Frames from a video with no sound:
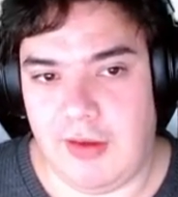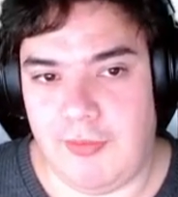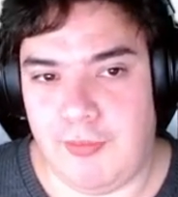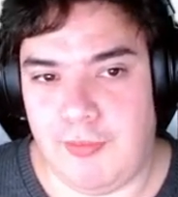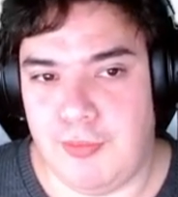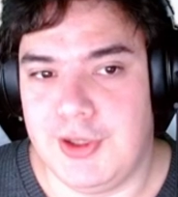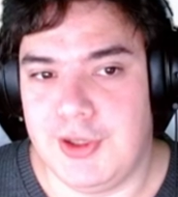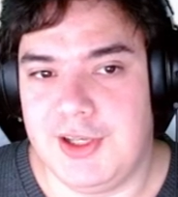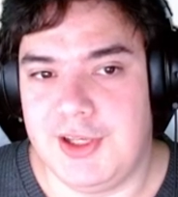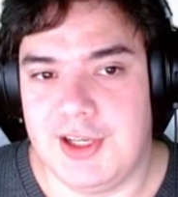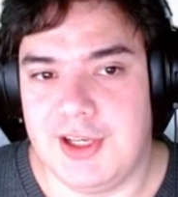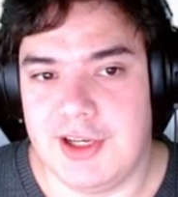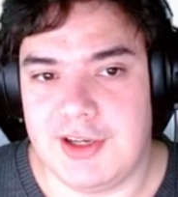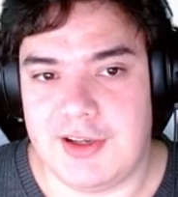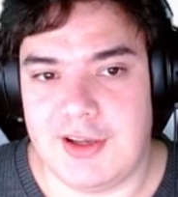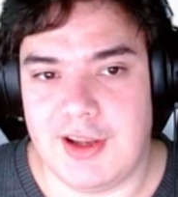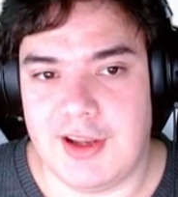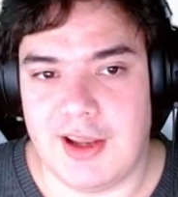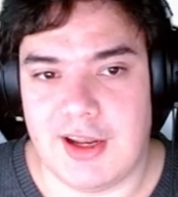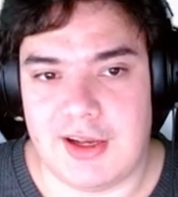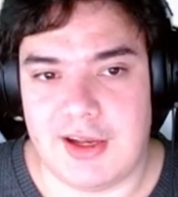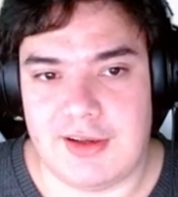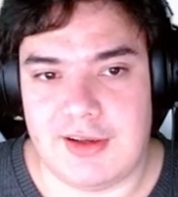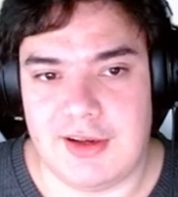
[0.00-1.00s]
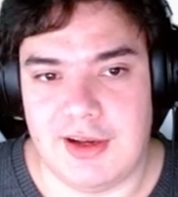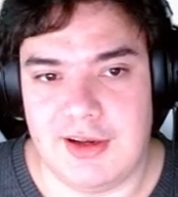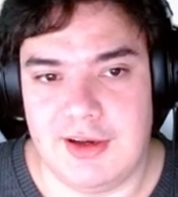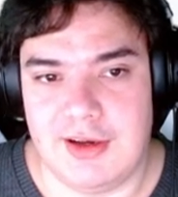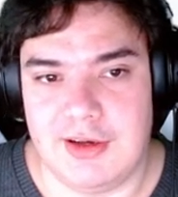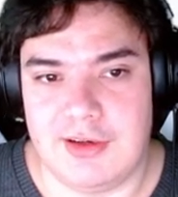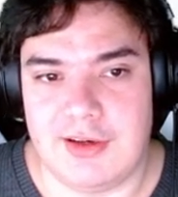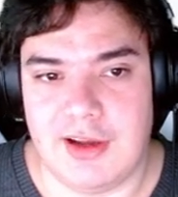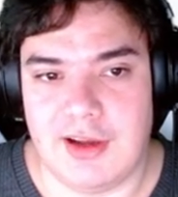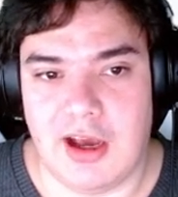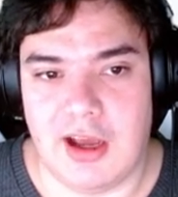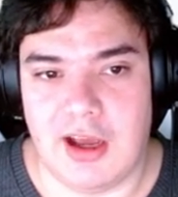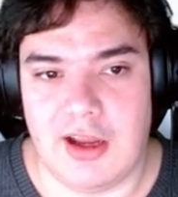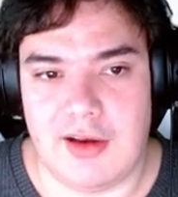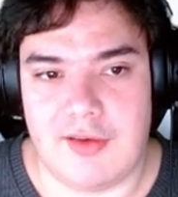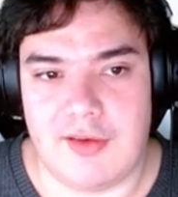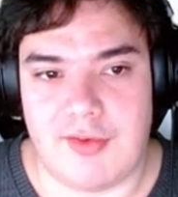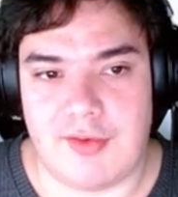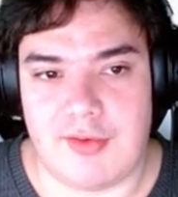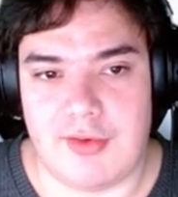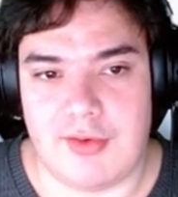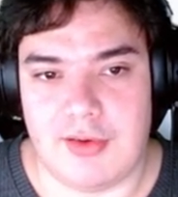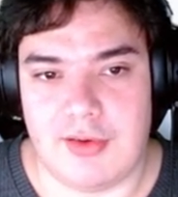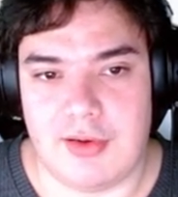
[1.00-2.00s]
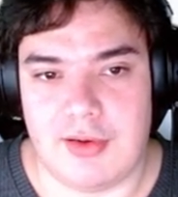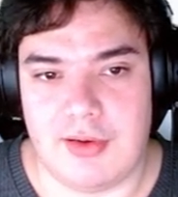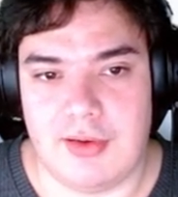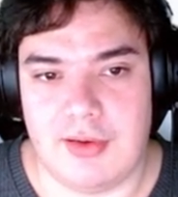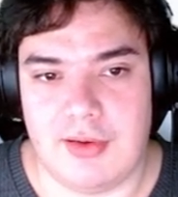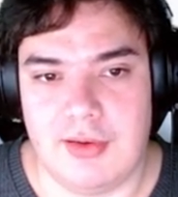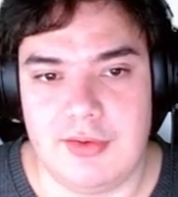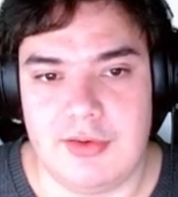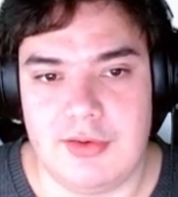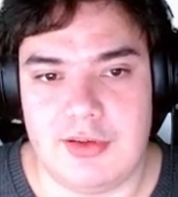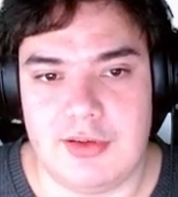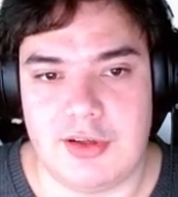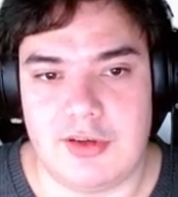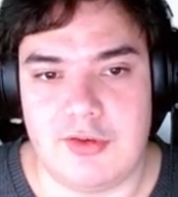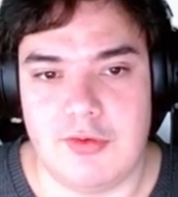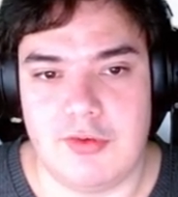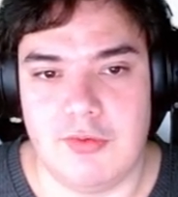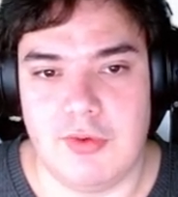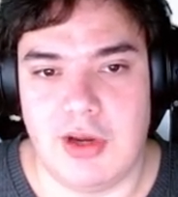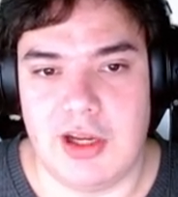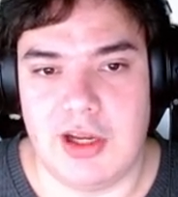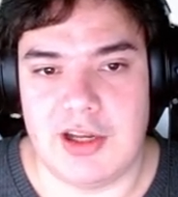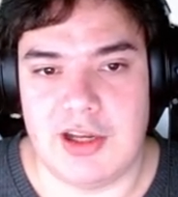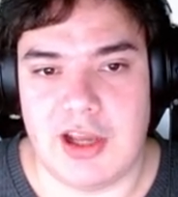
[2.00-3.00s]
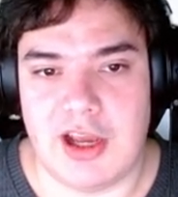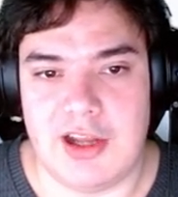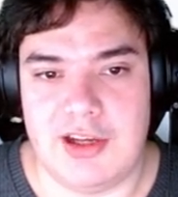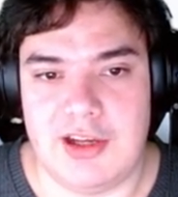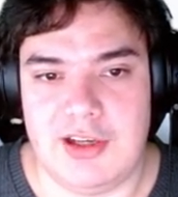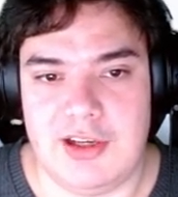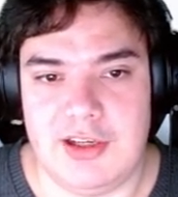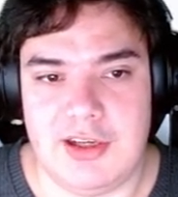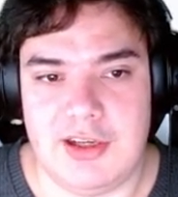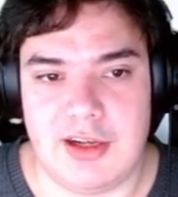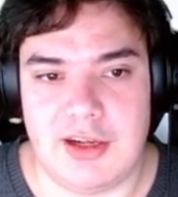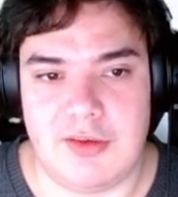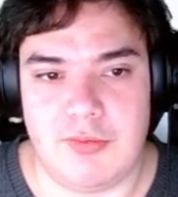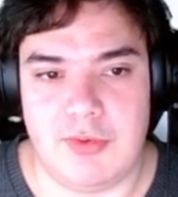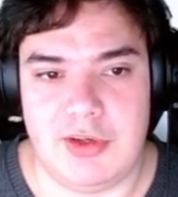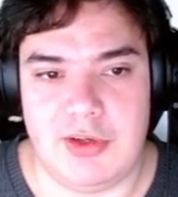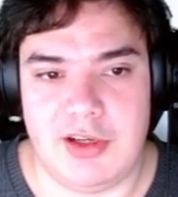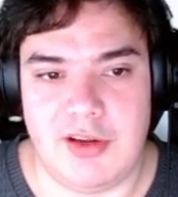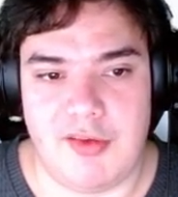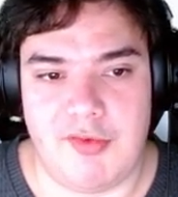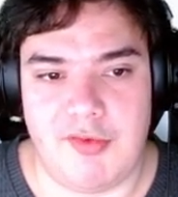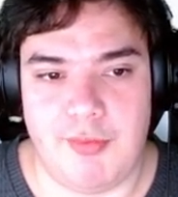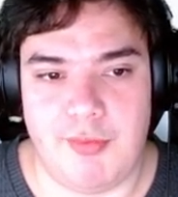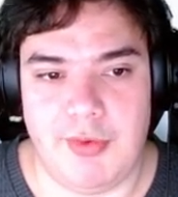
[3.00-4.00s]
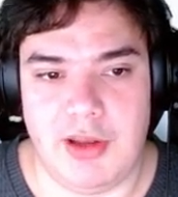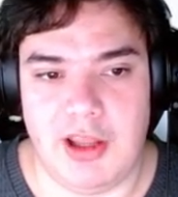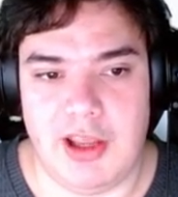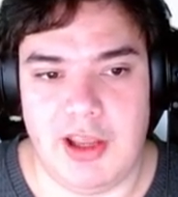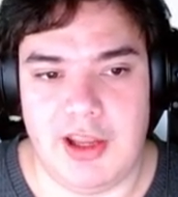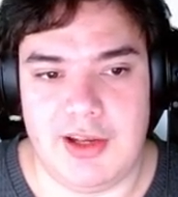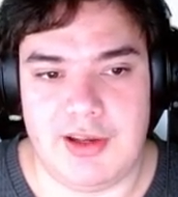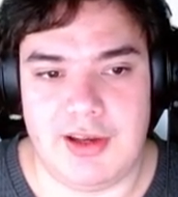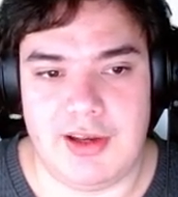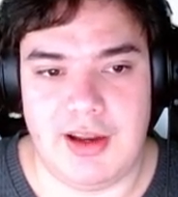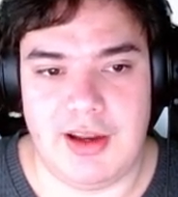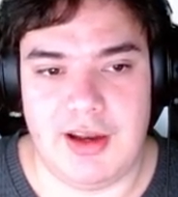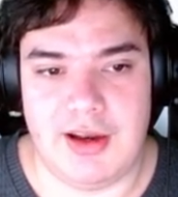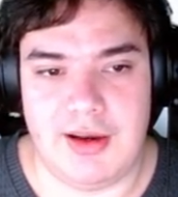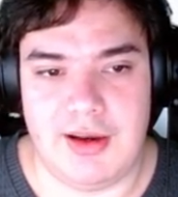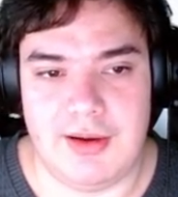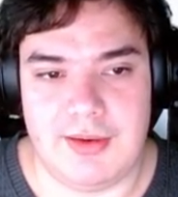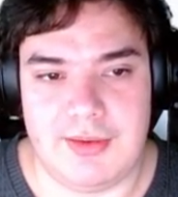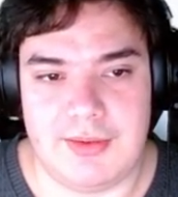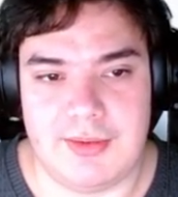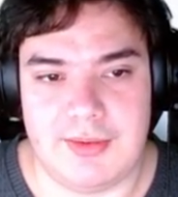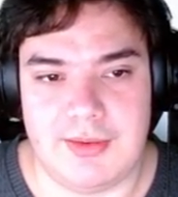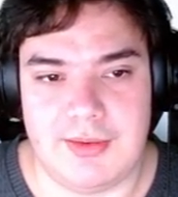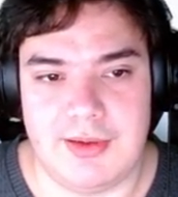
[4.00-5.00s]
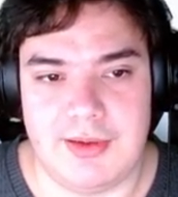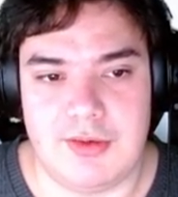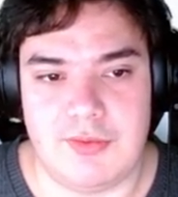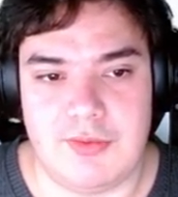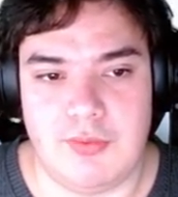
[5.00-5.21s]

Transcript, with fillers: we did that, then it hides the current ID that we displayed, and it